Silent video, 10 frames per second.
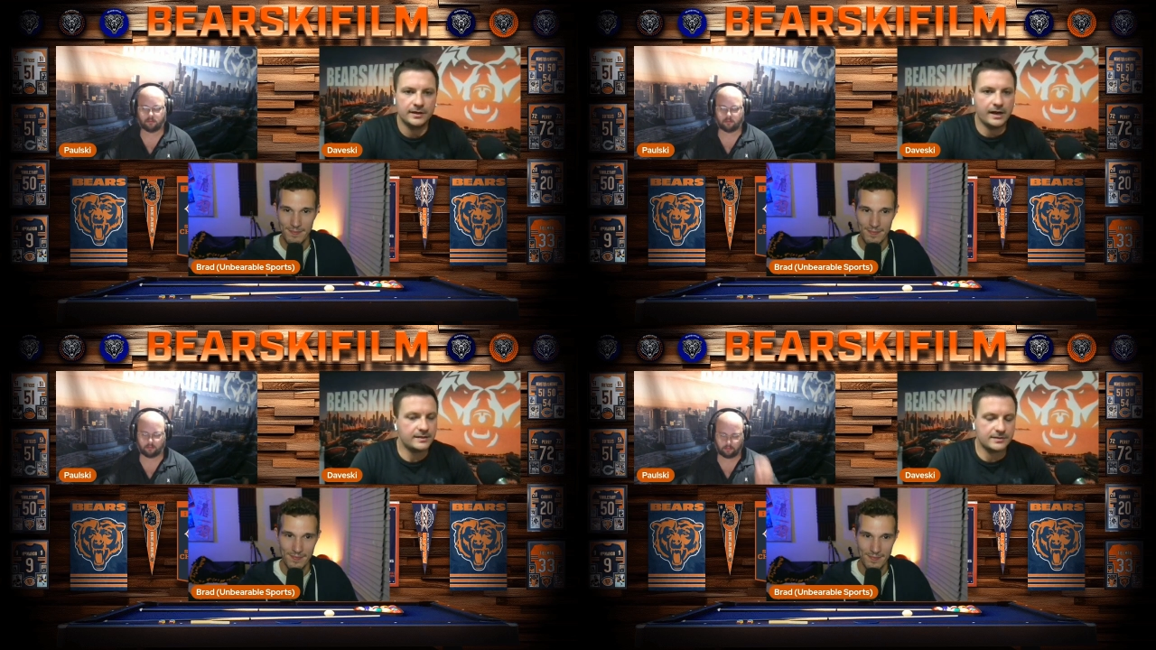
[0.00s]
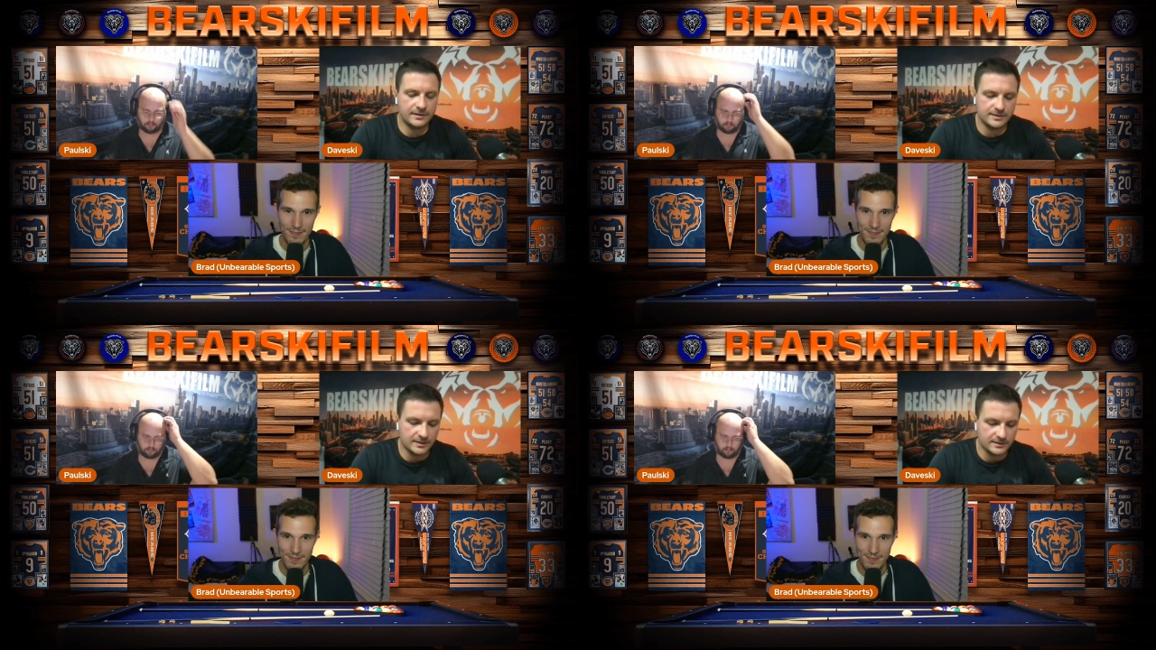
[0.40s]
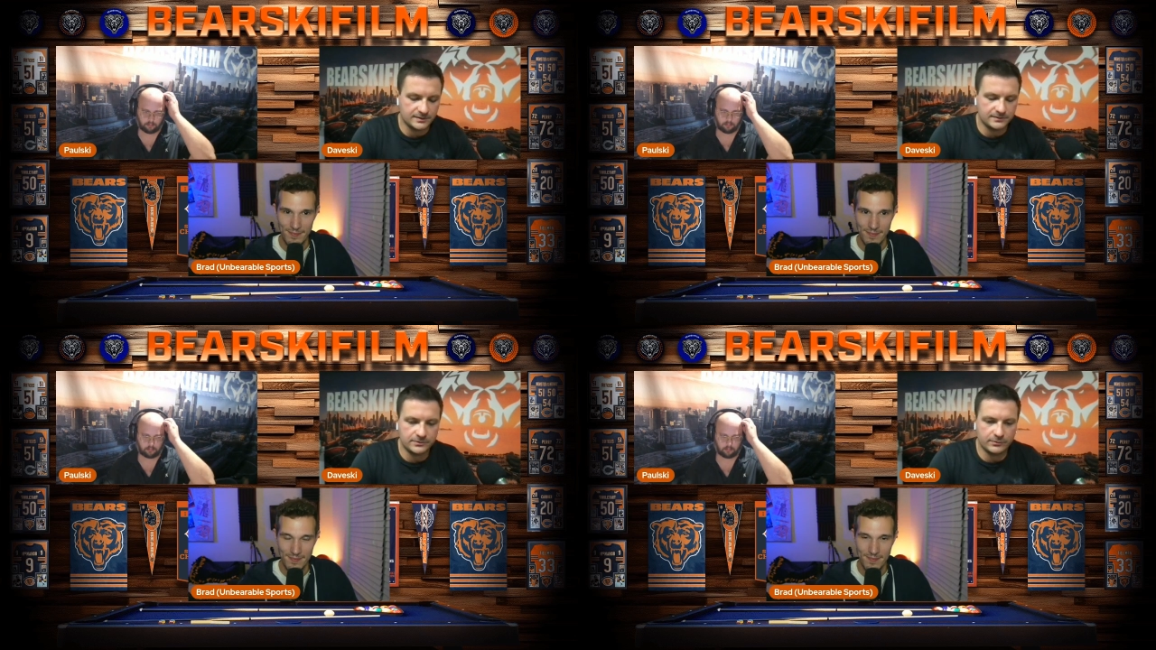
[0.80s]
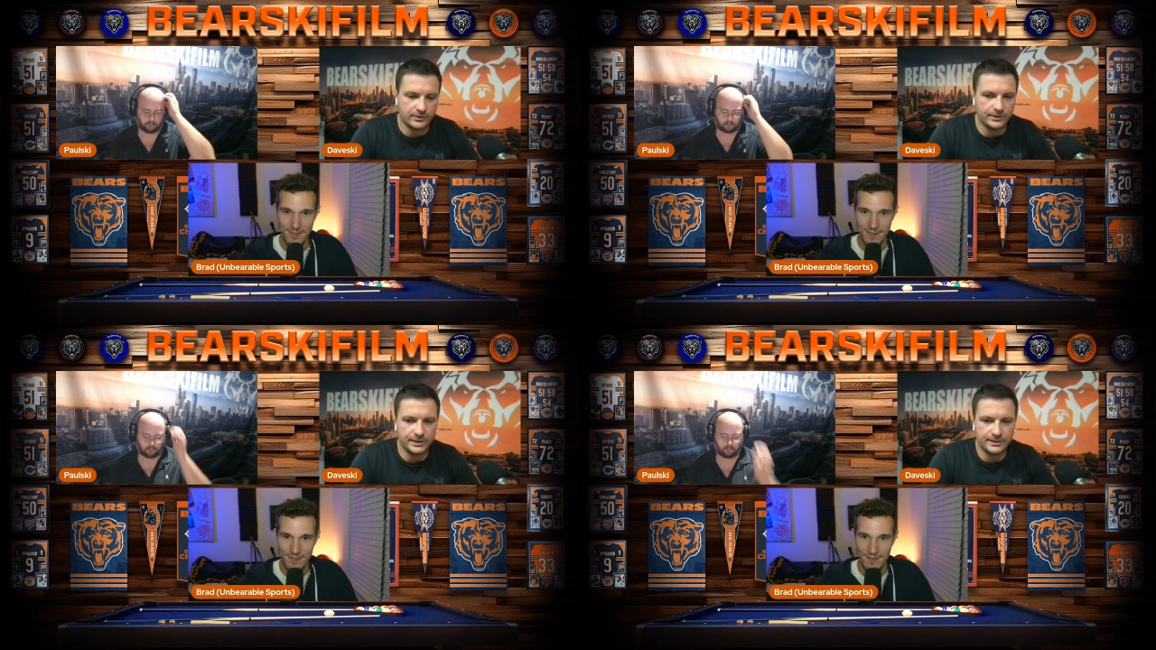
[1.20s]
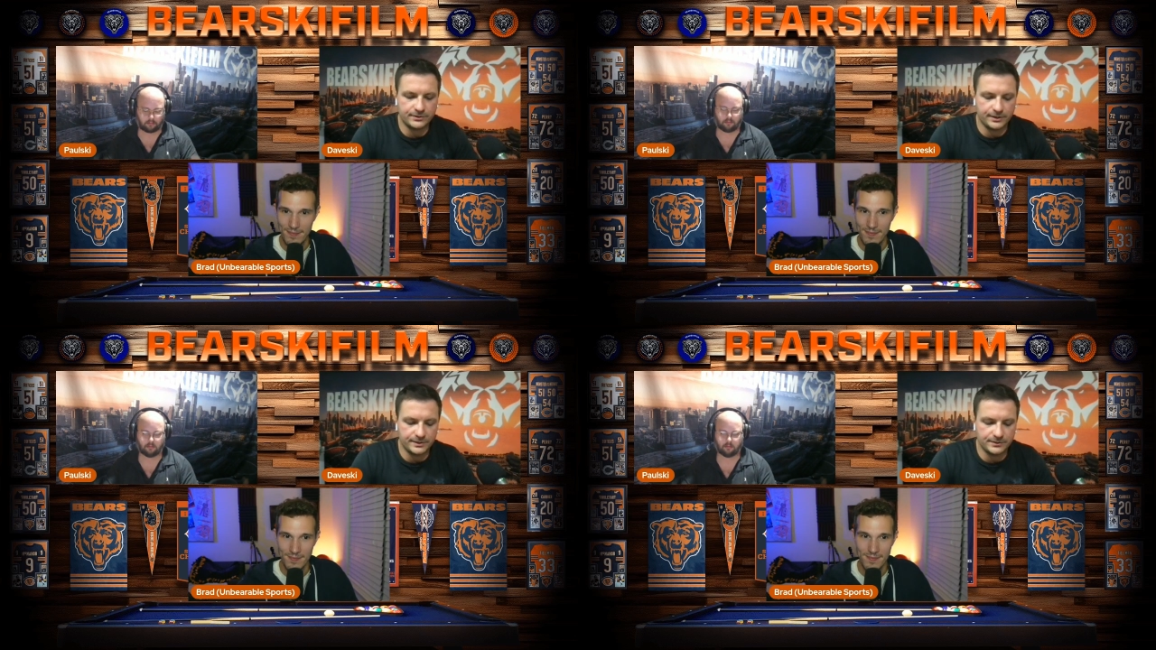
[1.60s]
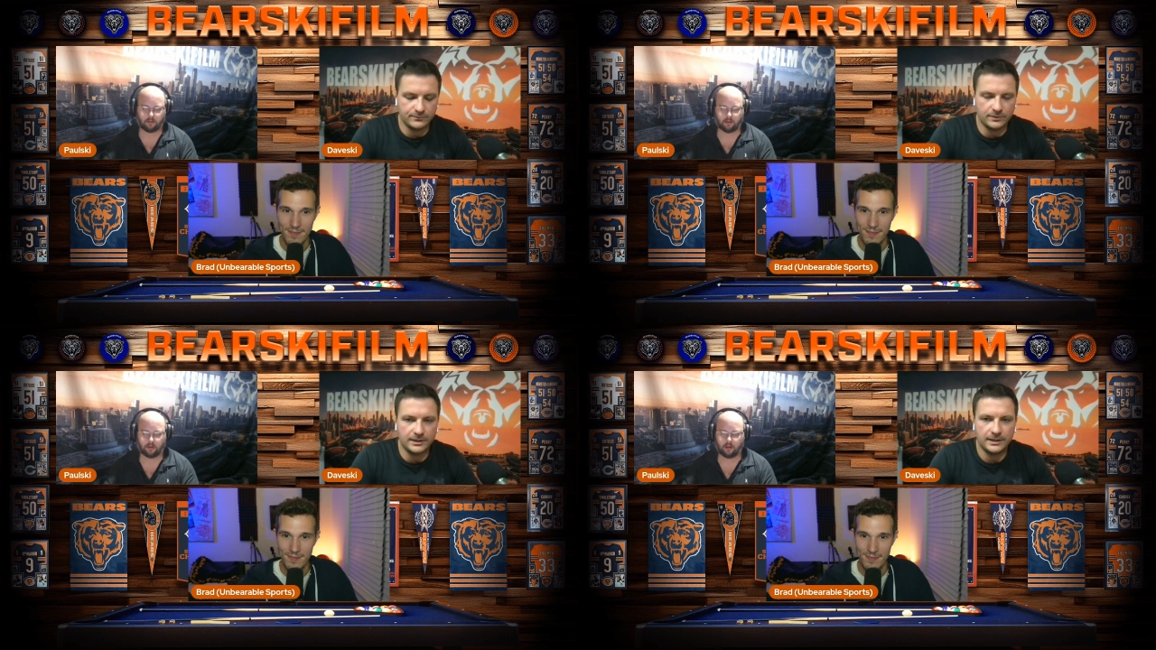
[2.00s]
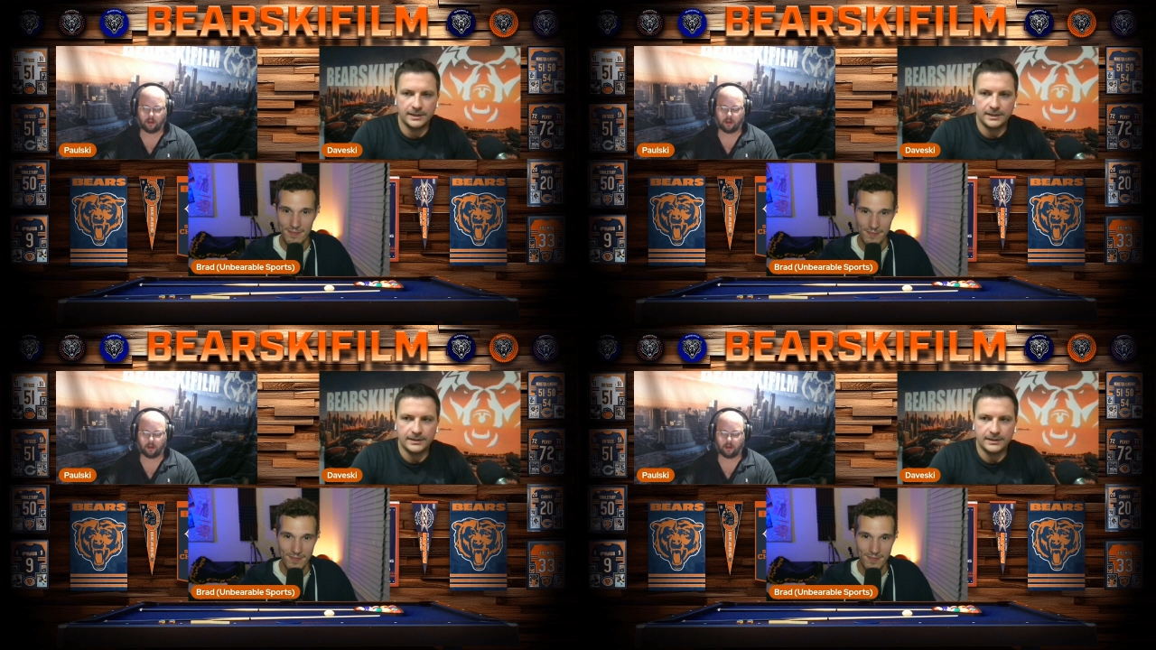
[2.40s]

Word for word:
Speaker 1: and I saw this on Twitter yesterday too where